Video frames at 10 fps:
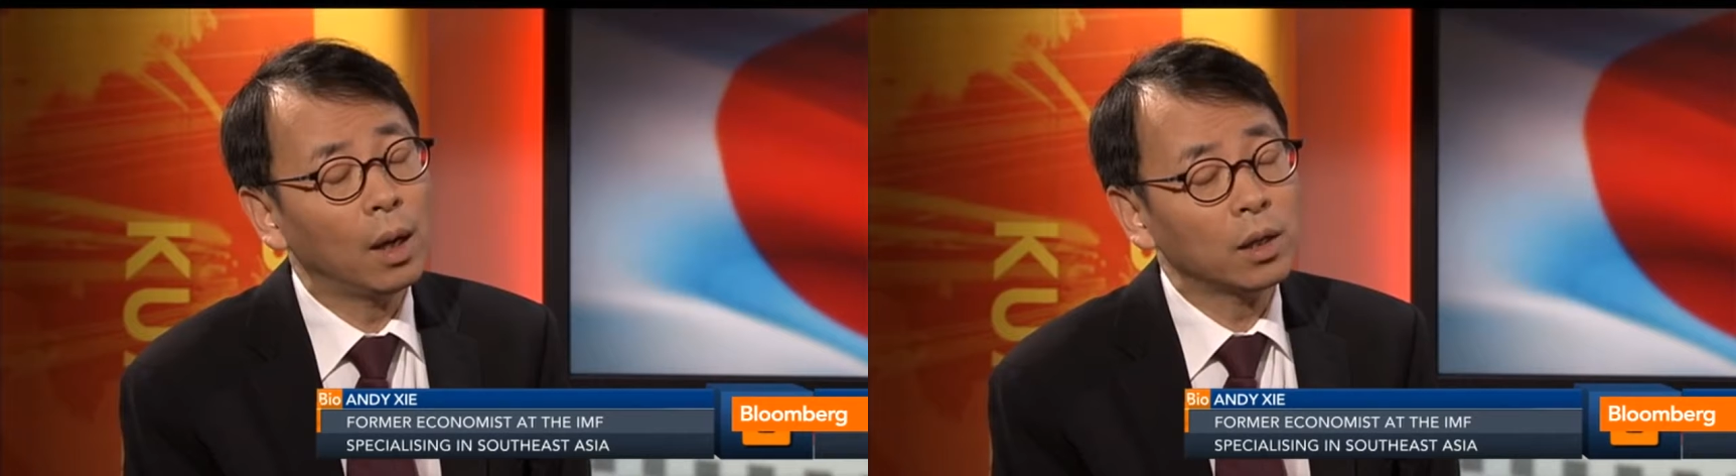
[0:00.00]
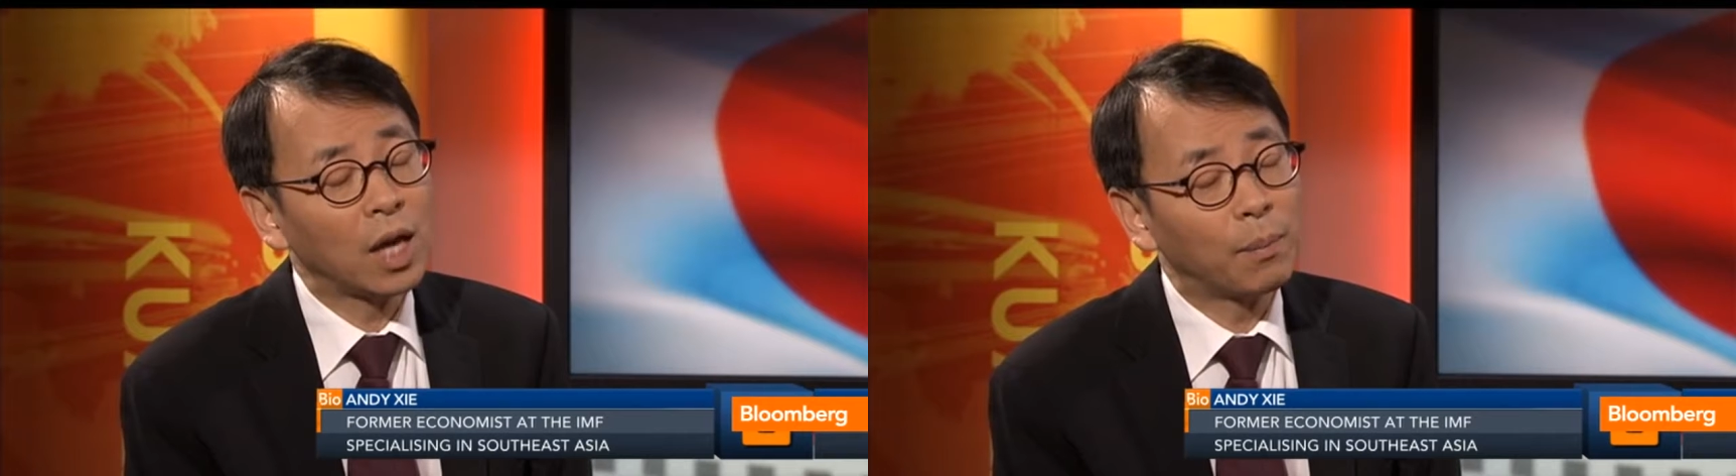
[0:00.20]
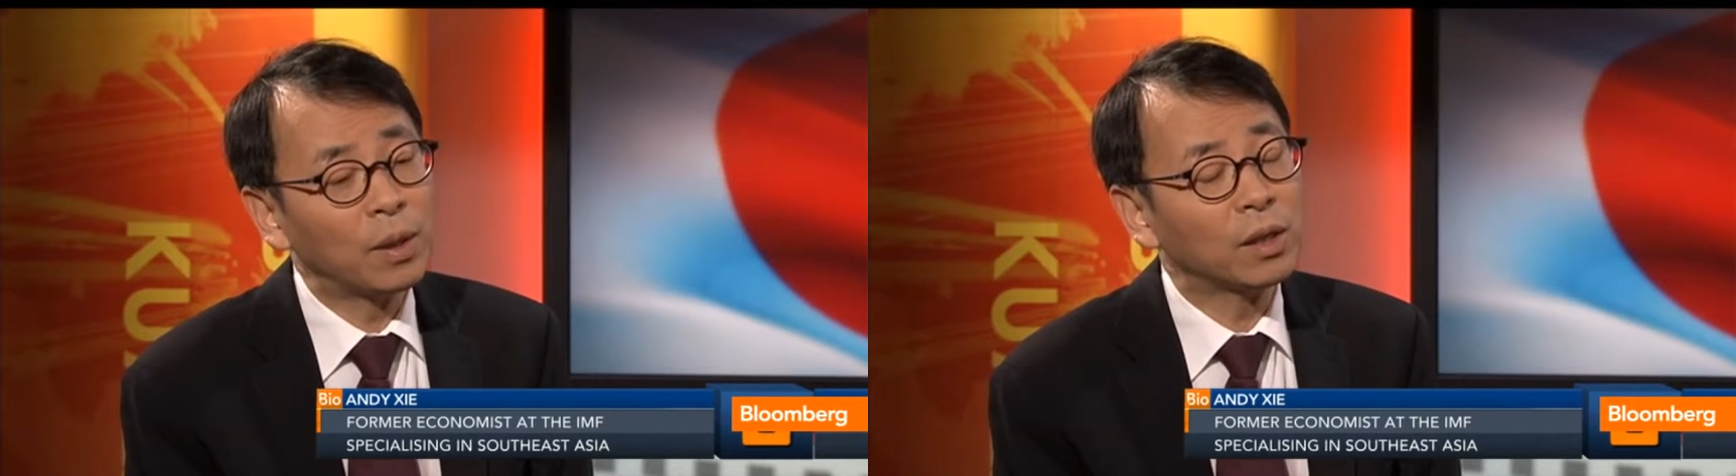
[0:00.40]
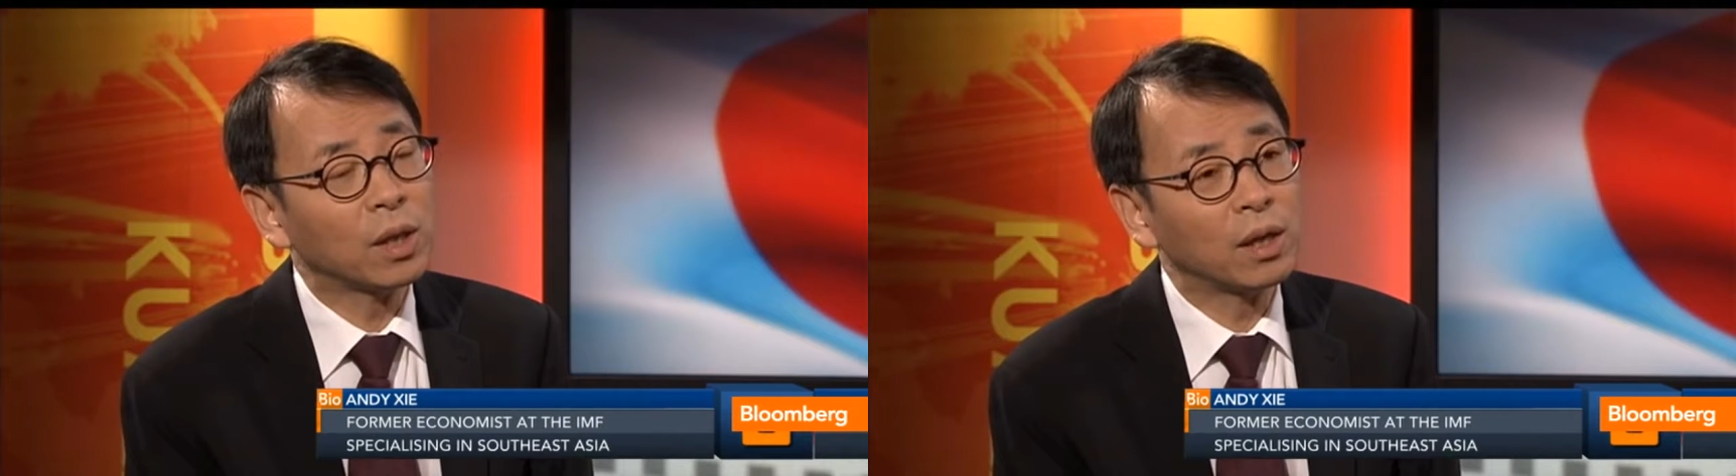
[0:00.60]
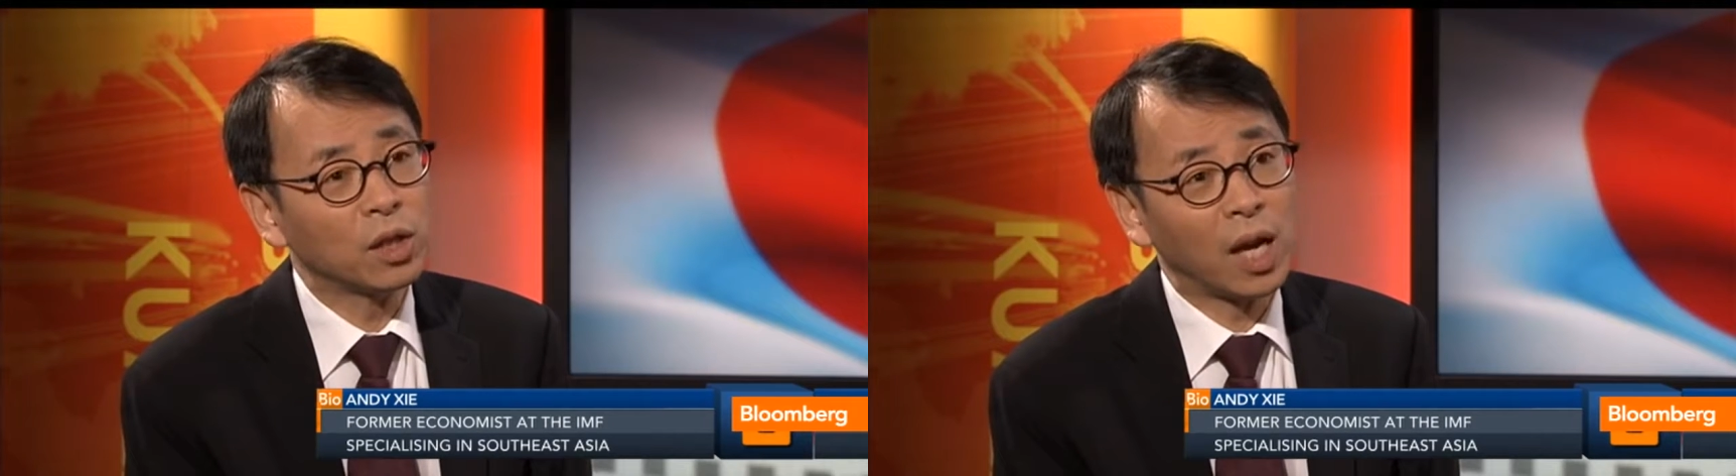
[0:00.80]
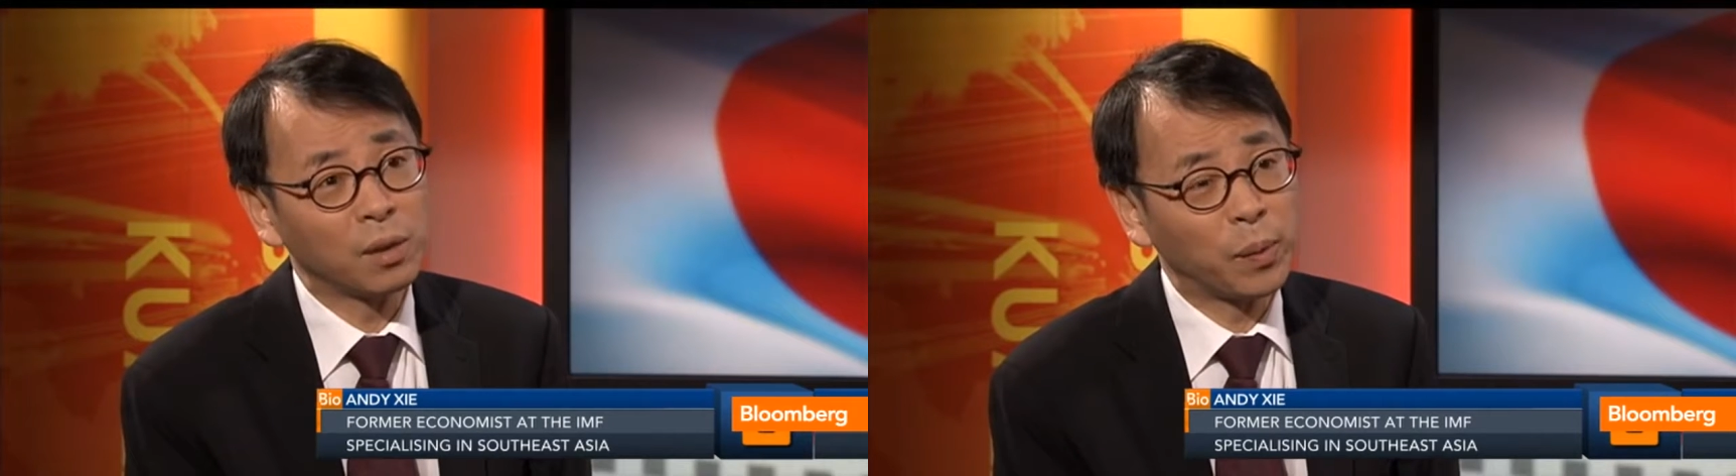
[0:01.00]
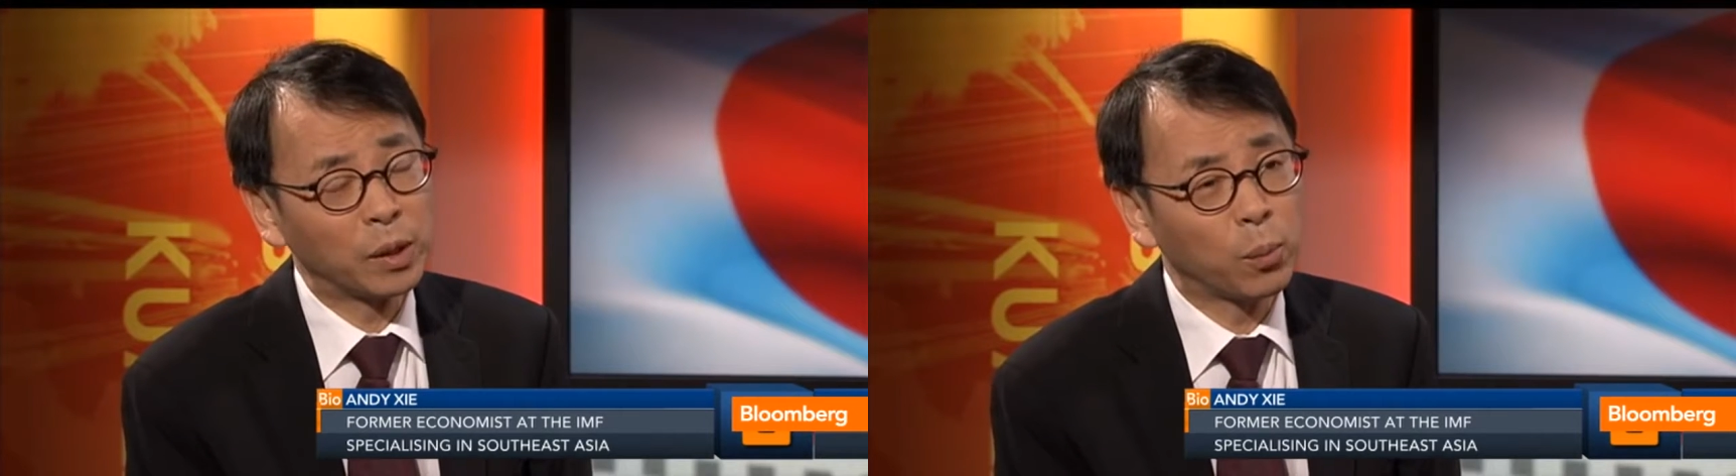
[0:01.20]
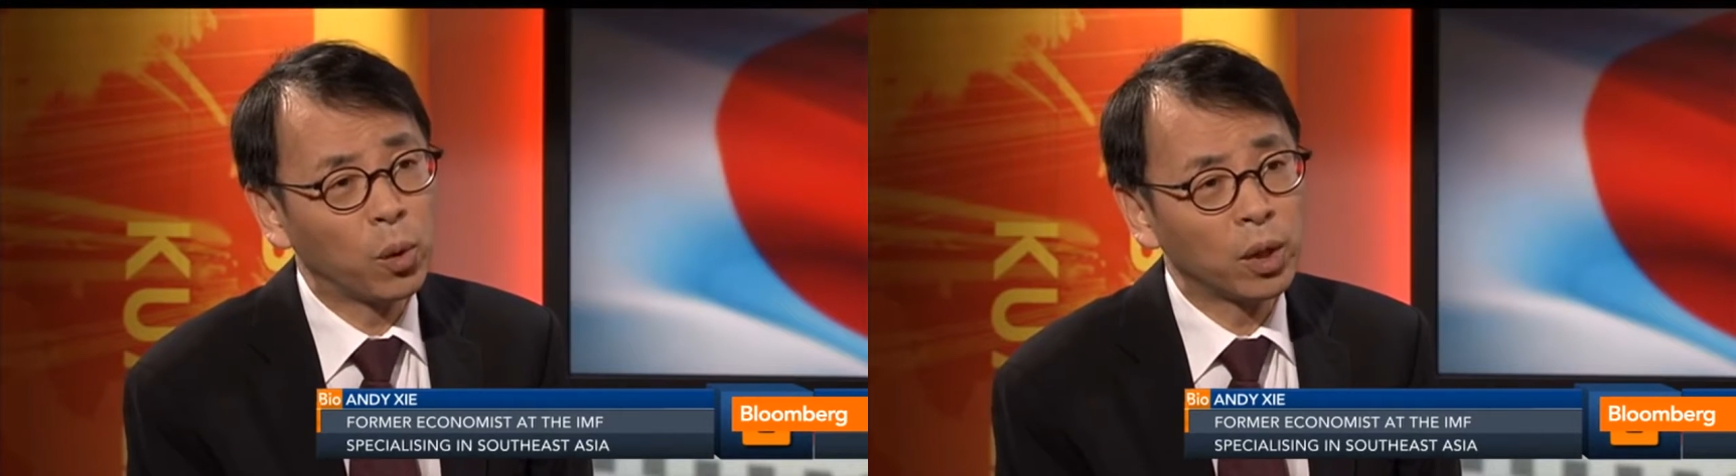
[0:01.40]
Japanese currency has been
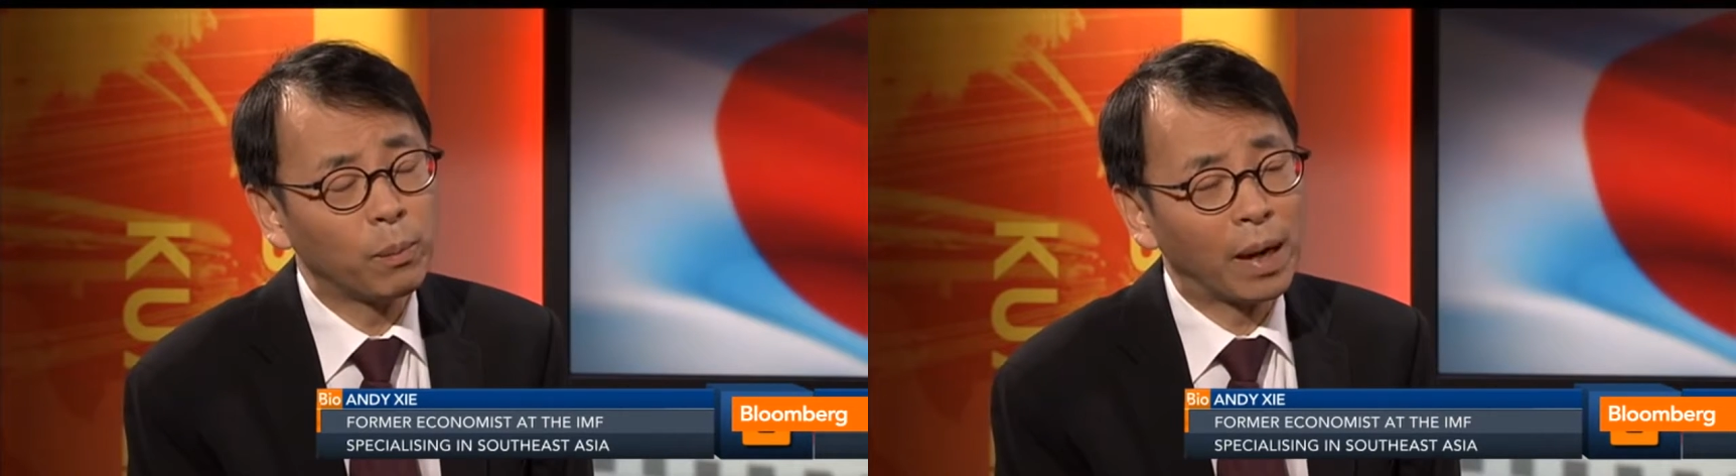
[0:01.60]
supported